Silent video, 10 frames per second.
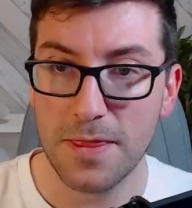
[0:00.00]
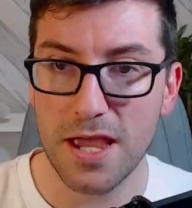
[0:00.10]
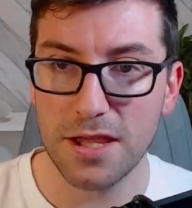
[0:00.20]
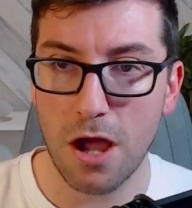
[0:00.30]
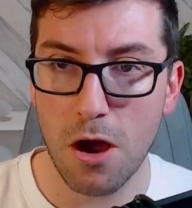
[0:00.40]
There
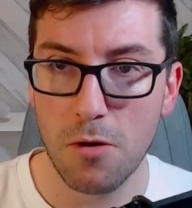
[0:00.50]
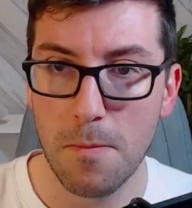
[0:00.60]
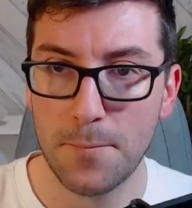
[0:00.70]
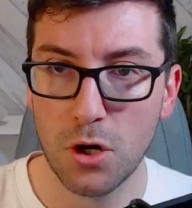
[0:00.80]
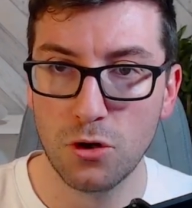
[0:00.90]
you go.
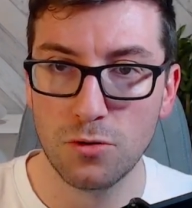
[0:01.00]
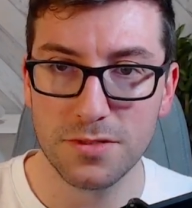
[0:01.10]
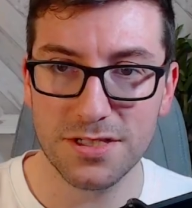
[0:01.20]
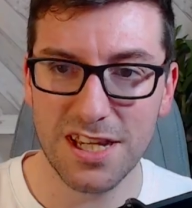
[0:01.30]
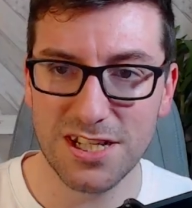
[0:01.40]
Boom.
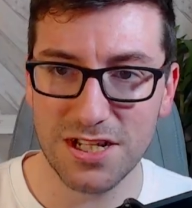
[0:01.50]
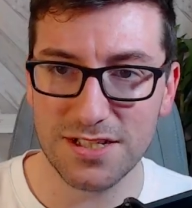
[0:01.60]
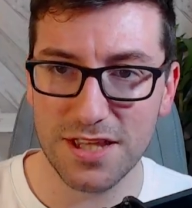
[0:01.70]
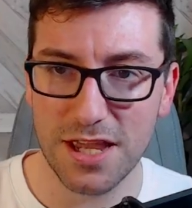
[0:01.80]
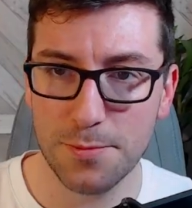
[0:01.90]

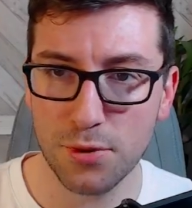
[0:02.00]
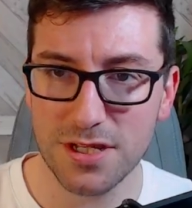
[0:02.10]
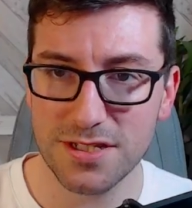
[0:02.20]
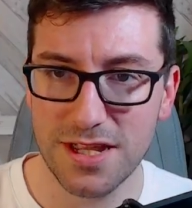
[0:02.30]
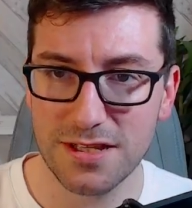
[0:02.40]
CGC
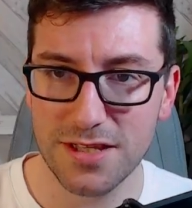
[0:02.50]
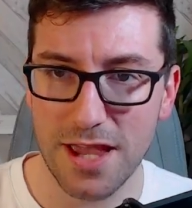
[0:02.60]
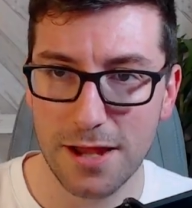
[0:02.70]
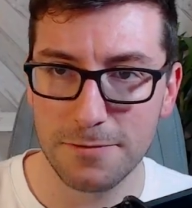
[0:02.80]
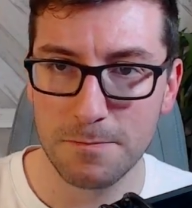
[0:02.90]
pristine
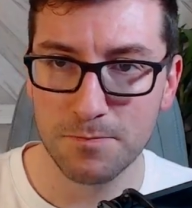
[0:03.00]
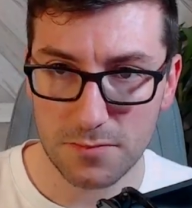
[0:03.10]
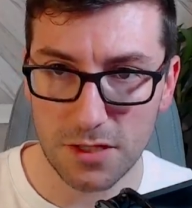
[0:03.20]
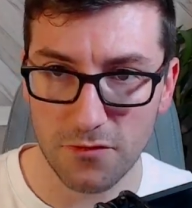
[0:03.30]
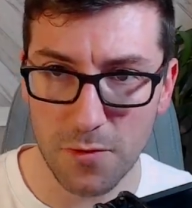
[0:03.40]
10.
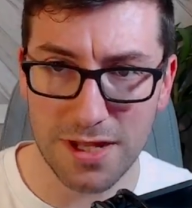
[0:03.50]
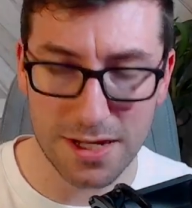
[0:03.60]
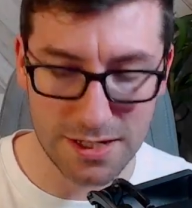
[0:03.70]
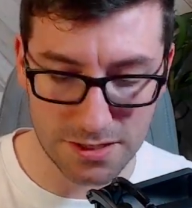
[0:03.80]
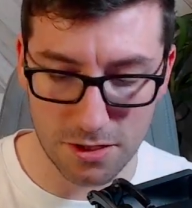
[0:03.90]
I'm
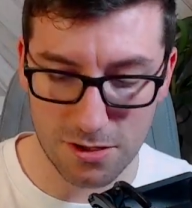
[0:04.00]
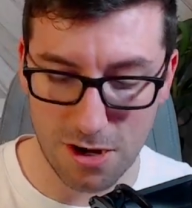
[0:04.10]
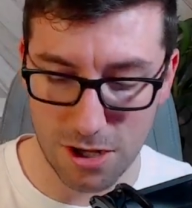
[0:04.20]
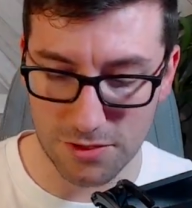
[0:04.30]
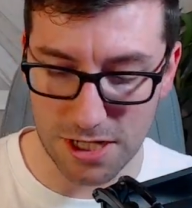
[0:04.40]
Incandescent
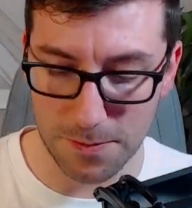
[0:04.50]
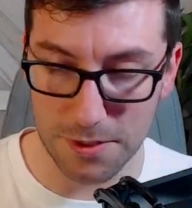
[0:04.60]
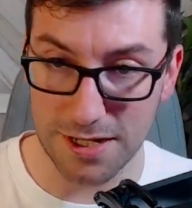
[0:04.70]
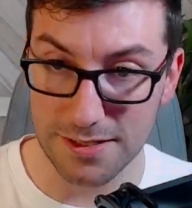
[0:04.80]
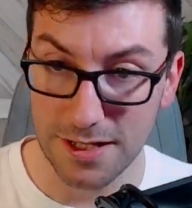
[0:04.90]
Arcana in
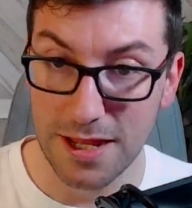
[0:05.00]
Japanese.